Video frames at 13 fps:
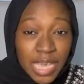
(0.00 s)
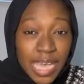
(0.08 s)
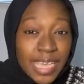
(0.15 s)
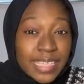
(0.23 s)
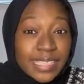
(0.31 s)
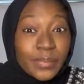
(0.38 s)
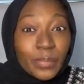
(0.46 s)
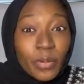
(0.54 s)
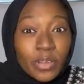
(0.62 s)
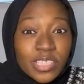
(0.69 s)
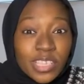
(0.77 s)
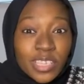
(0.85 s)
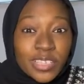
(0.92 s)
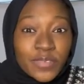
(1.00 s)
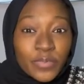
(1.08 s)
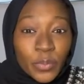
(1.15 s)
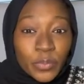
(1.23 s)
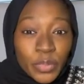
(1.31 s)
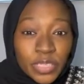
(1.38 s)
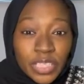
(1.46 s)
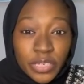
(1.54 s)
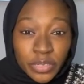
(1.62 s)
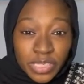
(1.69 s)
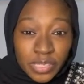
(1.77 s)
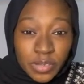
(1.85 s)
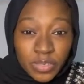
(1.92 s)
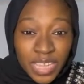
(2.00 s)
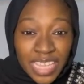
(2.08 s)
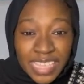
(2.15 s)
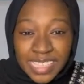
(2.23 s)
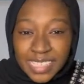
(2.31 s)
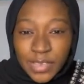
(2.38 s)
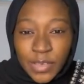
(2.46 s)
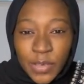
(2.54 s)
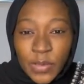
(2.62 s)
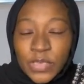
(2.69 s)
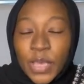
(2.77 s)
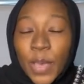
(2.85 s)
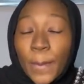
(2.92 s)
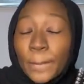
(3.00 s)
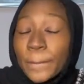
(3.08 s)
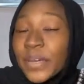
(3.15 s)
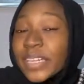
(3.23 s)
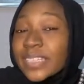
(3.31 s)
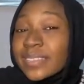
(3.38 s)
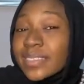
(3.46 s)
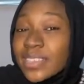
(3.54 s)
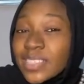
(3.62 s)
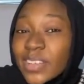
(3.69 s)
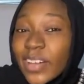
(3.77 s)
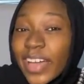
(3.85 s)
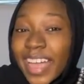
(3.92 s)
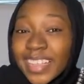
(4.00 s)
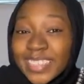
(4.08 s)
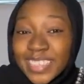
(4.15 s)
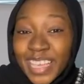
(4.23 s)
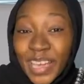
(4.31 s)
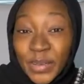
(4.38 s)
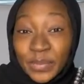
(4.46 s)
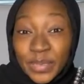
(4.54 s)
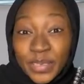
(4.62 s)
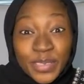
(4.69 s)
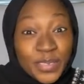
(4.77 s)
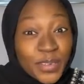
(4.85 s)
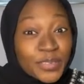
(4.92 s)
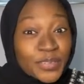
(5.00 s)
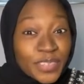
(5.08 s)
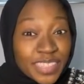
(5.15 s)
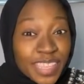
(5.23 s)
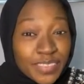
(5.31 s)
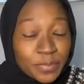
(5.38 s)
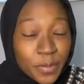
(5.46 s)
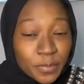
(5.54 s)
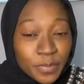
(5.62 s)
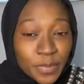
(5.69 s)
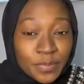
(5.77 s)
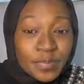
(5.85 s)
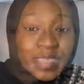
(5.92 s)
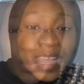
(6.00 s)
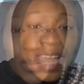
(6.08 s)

is important for building critical thinking skills, but it does not actually help you solve real life problems.